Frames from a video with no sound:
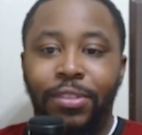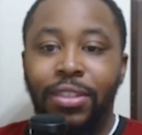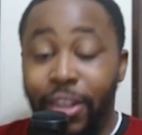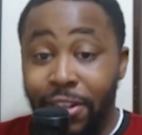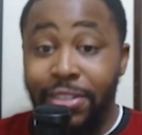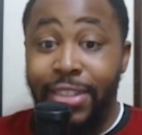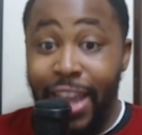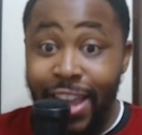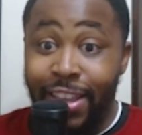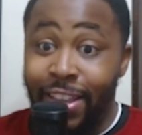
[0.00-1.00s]
It's clear as
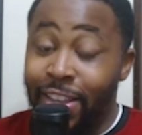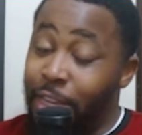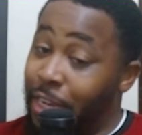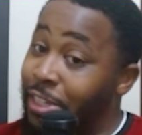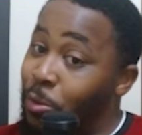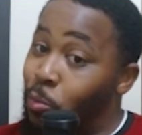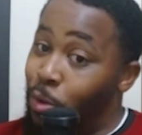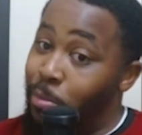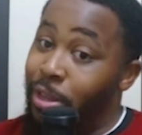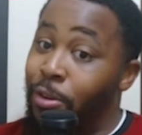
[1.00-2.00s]
day. It's a
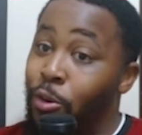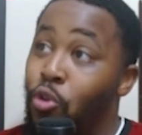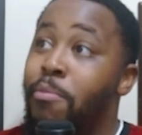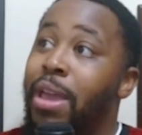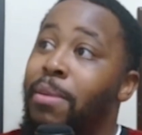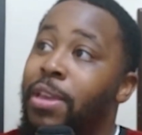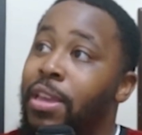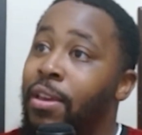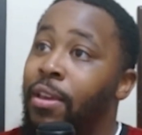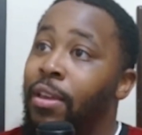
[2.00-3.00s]
woman who
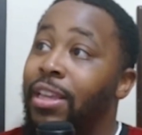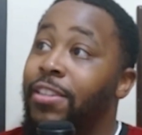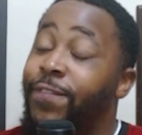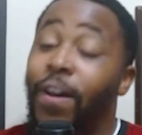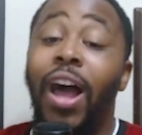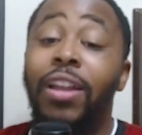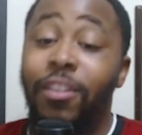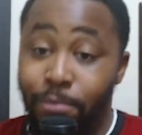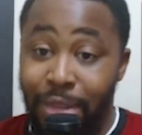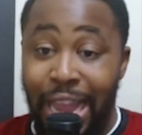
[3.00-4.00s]
maybe is fond
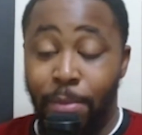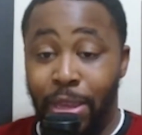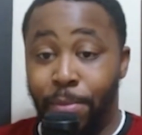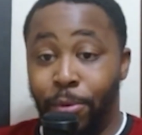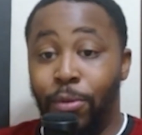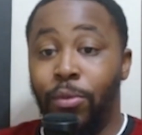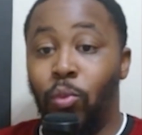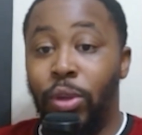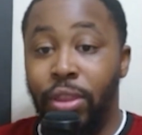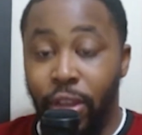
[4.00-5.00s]
of black people
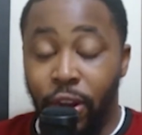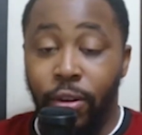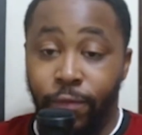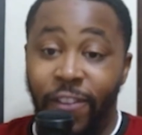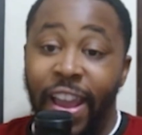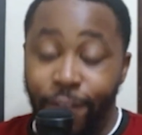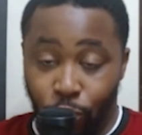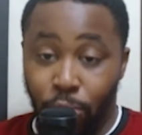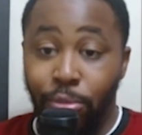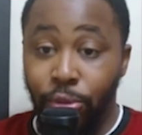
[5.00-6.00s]
when they're
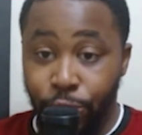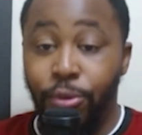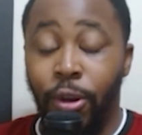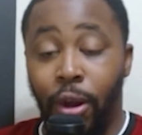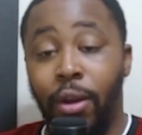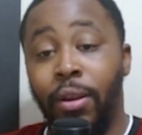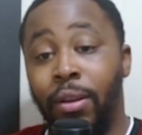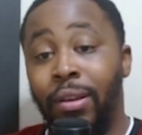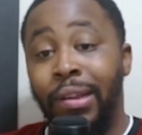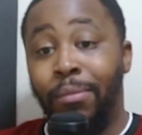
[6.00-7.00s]
favorable to her.
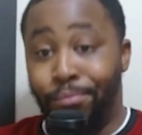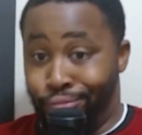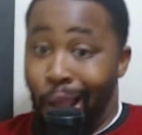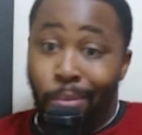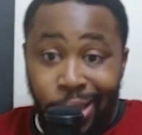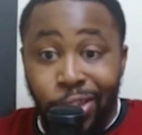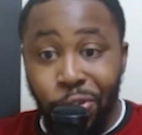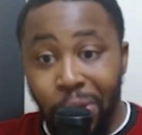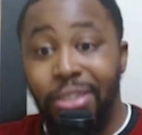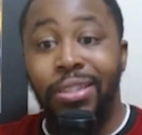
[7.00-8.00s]
Probably
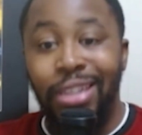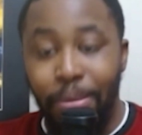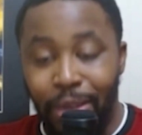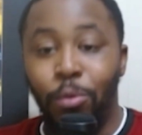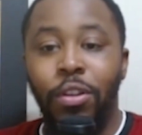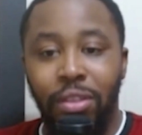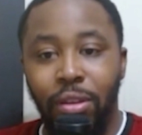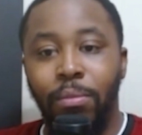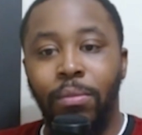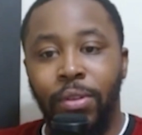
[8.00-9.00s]
enjoys sleeping with
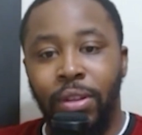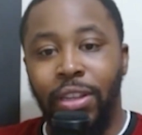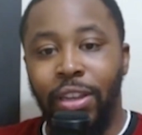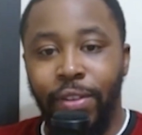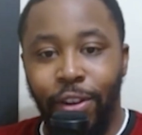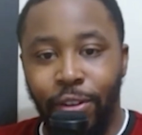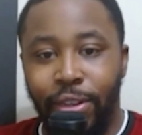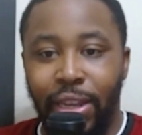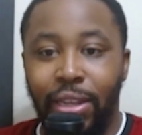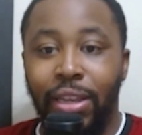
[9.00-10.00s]
them, given her
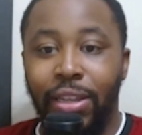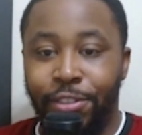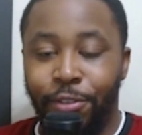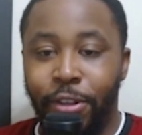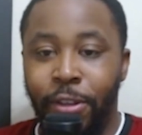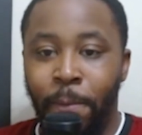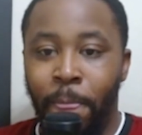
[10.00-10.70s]
dating history.